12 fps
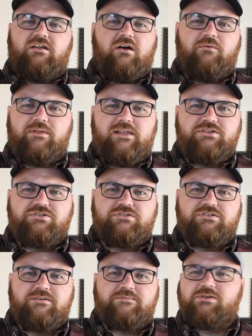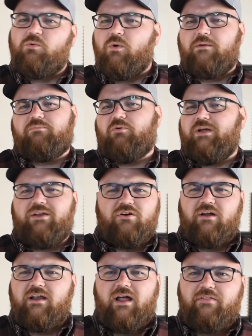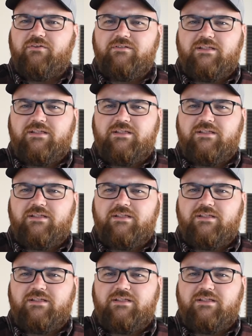our relationships at one point or another.